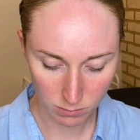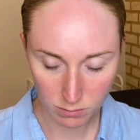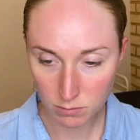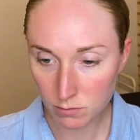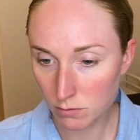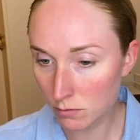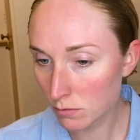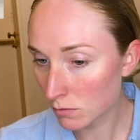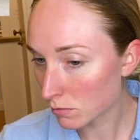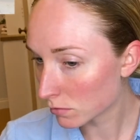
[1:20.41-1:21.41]
The honey is
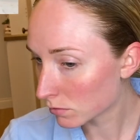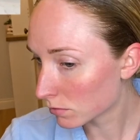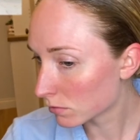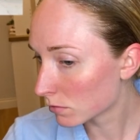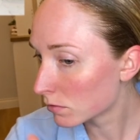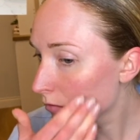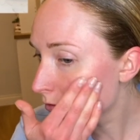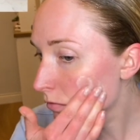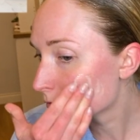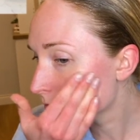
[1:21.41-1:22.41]
really good because it's an
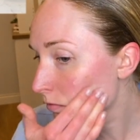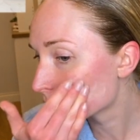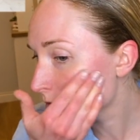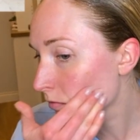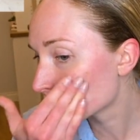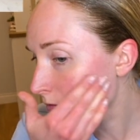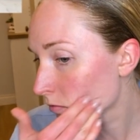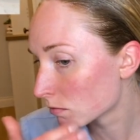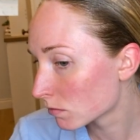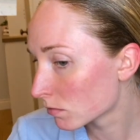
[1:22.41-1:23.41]
antibacterial
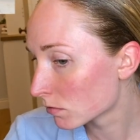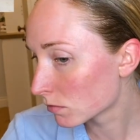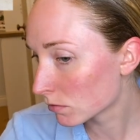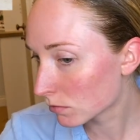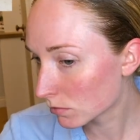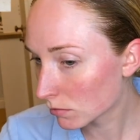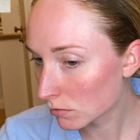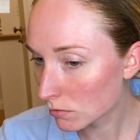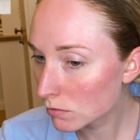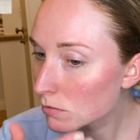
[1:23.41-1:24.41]
and it's full of
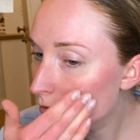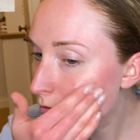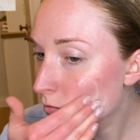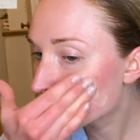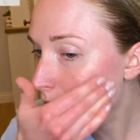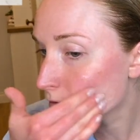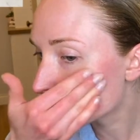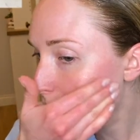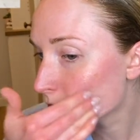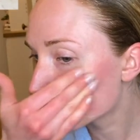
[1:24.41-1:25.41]
antioxidants, so
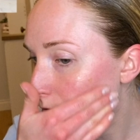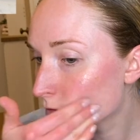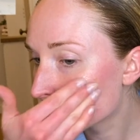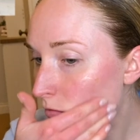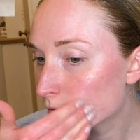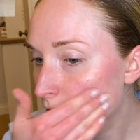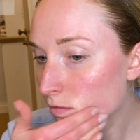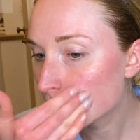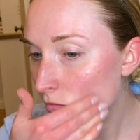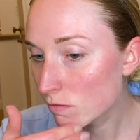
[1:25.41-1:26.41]
it's great for slowing
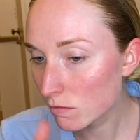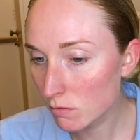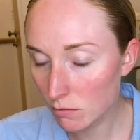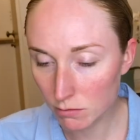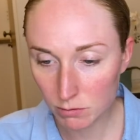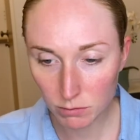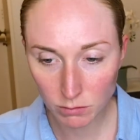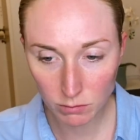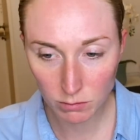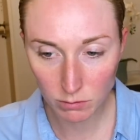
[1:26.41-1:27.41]
down aging.
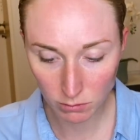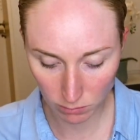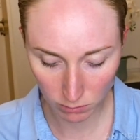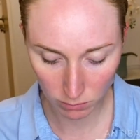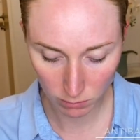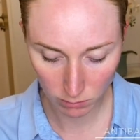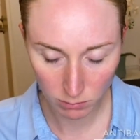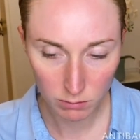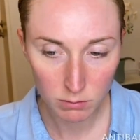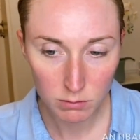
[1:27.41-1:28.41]
It's also a complexion
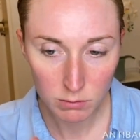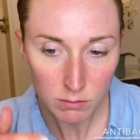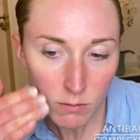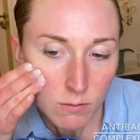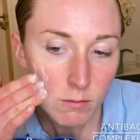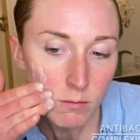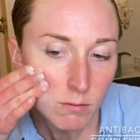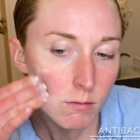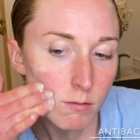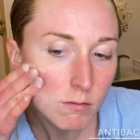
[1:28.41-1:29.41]
boost, so it's
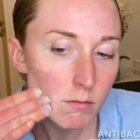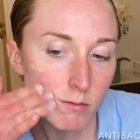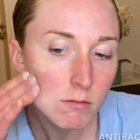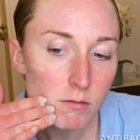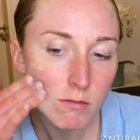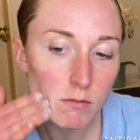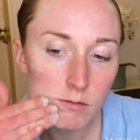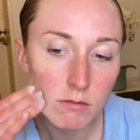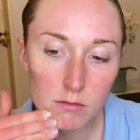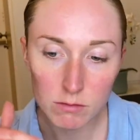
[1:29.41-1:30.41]
really, really
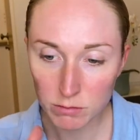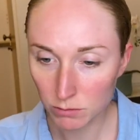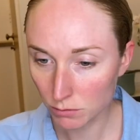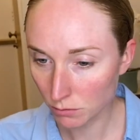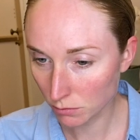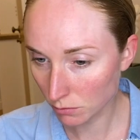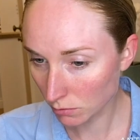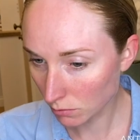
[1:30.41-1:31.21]
moisturizing and soothing.